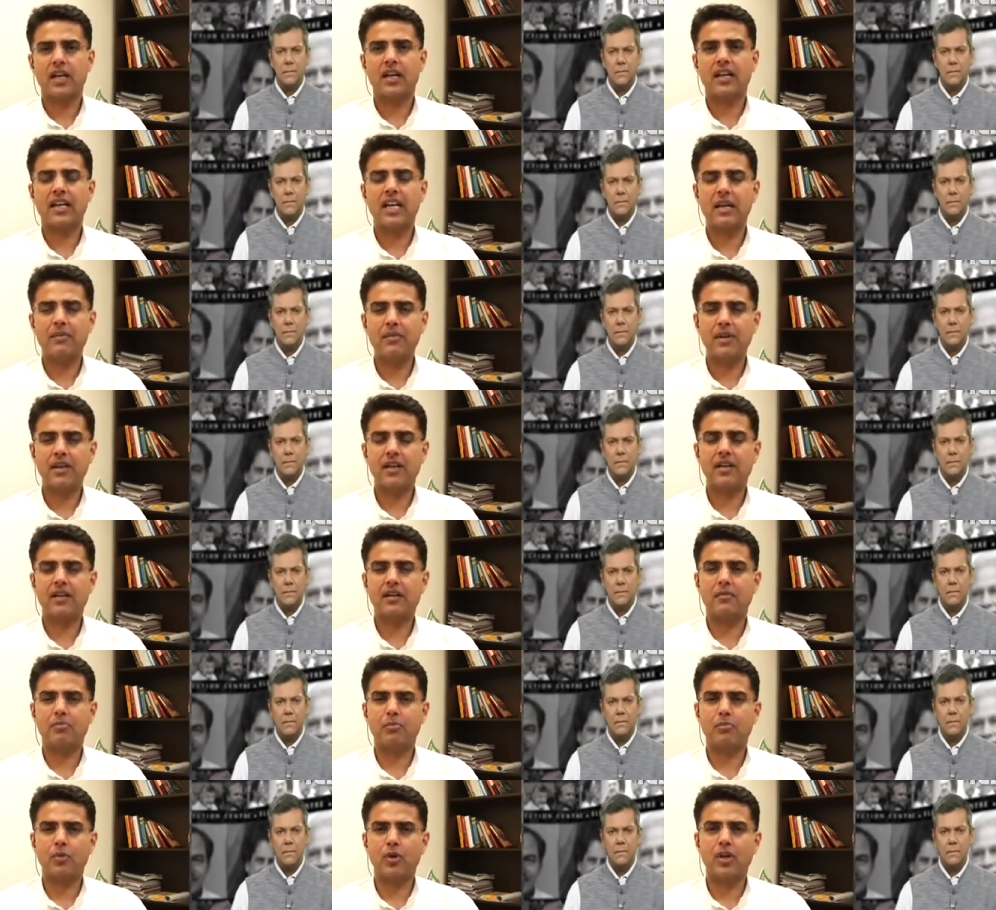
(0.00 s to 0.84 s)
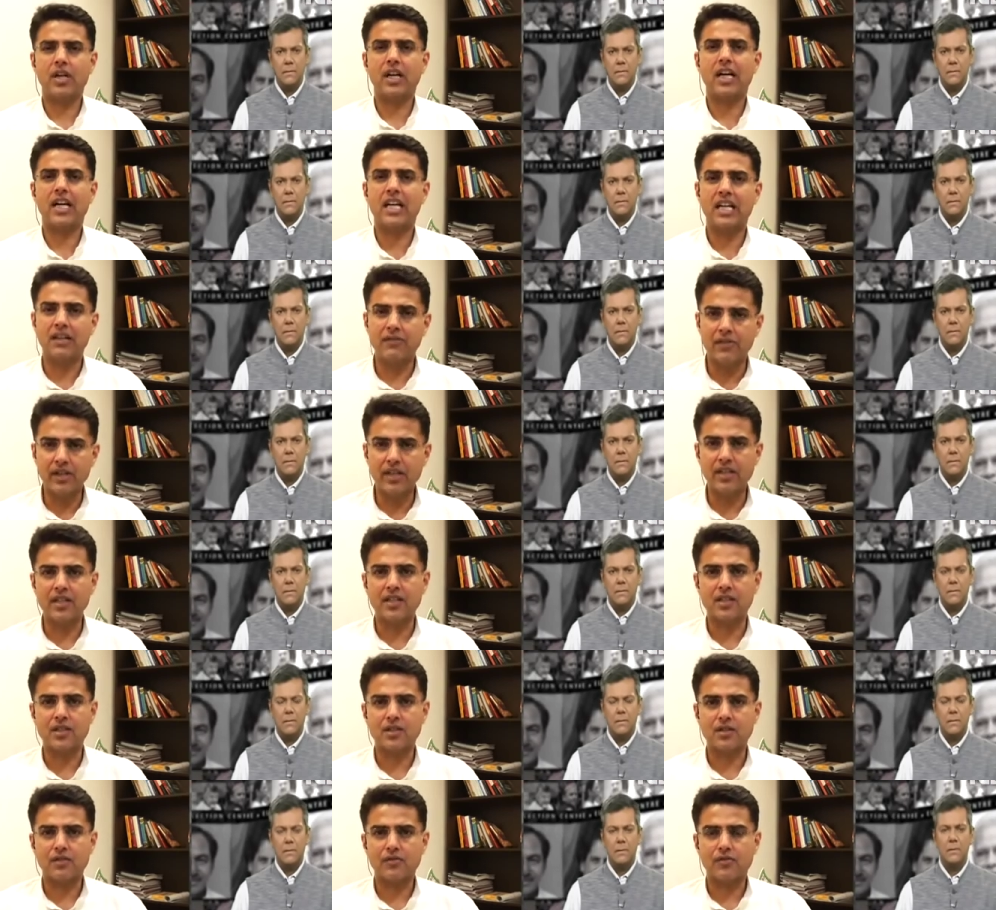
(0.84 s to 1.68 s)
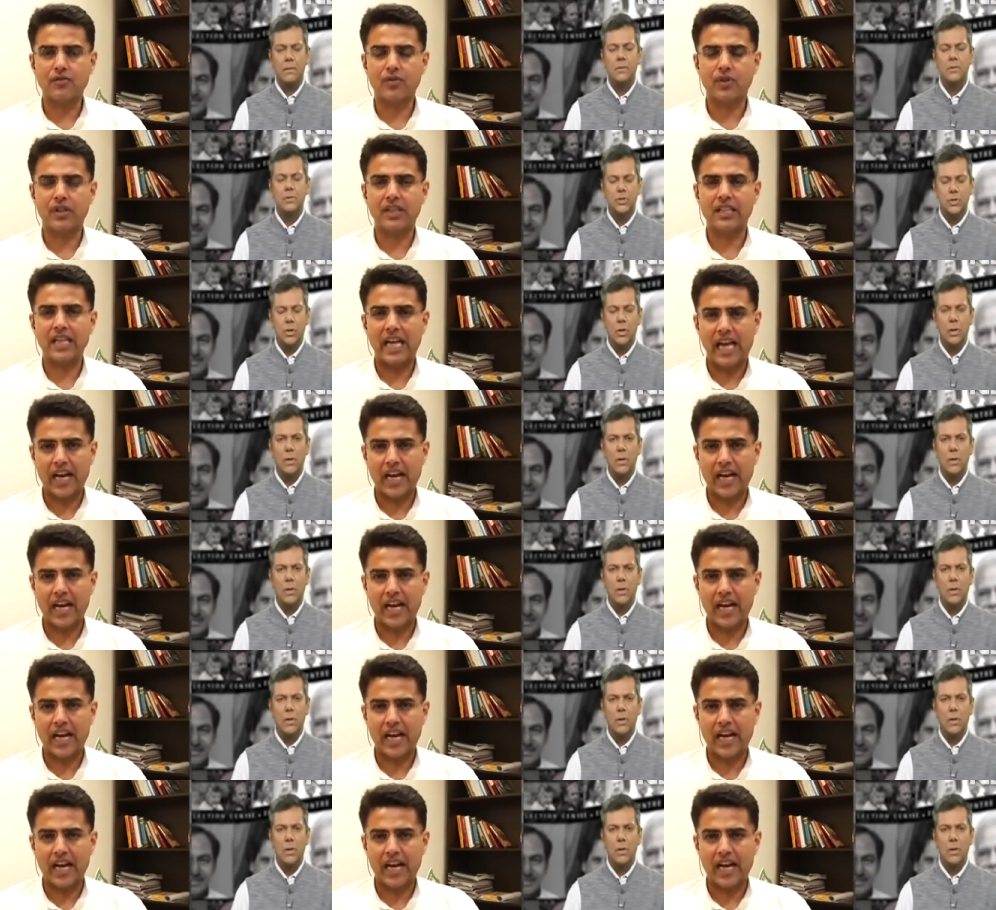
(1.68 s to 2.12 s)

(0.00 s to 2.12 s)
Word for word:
Speaker 1: claiming political dividends for the